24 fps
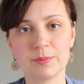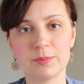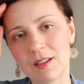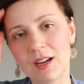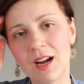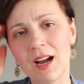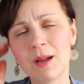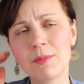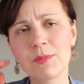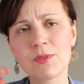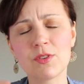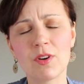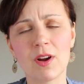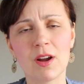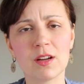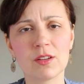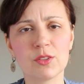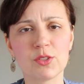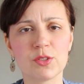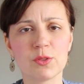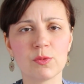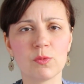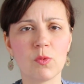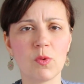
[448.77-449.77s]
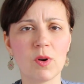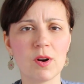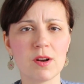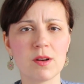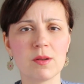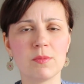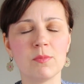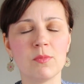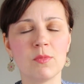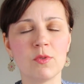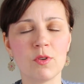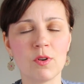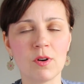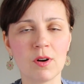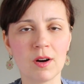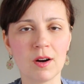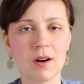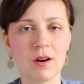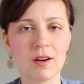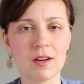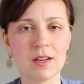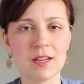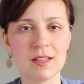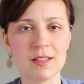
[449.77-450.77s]
I'm trying to word it
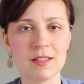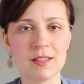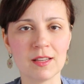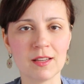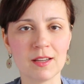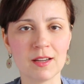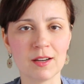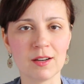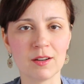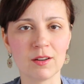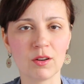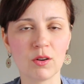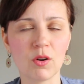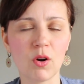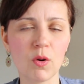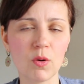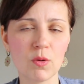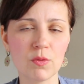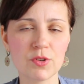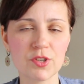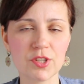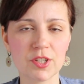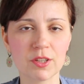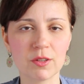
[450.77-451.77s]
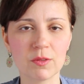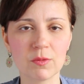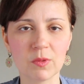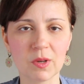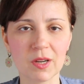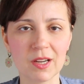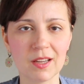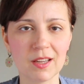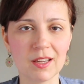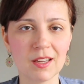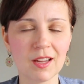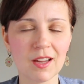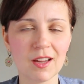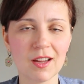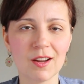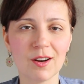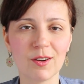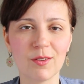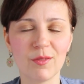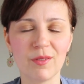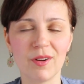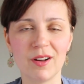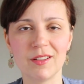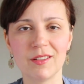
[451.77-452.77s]
more in a coaching way
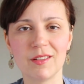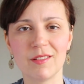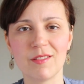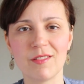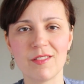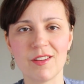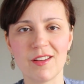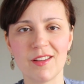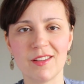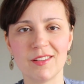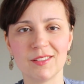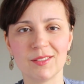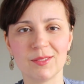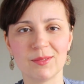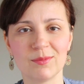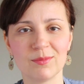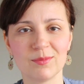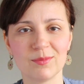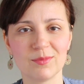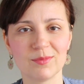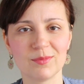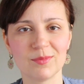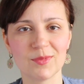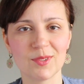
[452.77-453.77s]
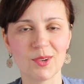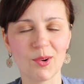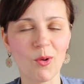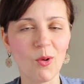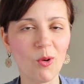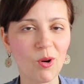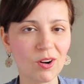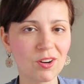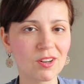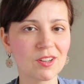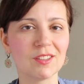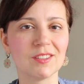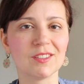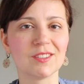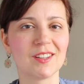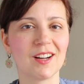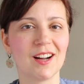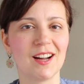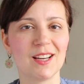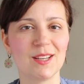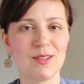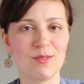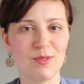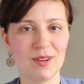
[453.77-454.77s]
rather than oracle
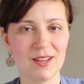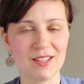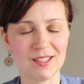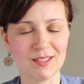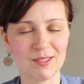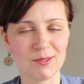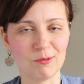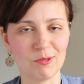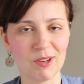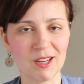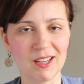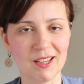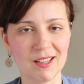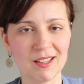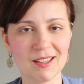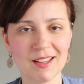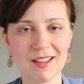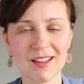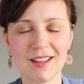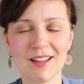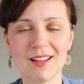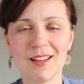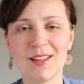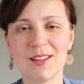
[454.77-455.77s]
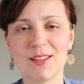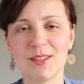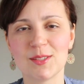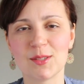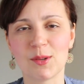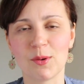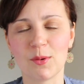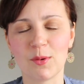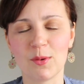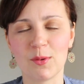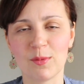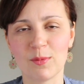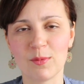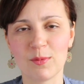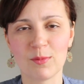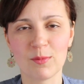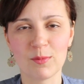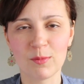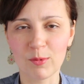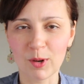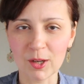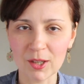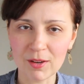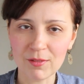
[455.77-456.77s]
card reading way. So
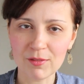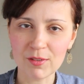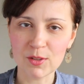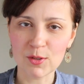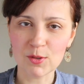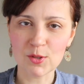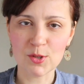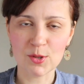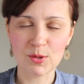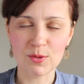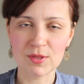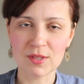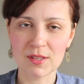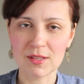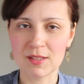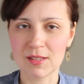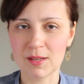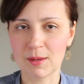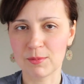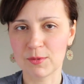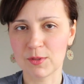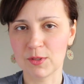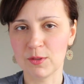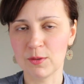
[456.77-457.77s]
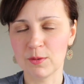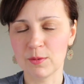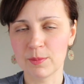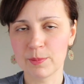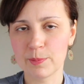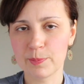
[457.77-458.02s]
whatever you choose, it's up to you.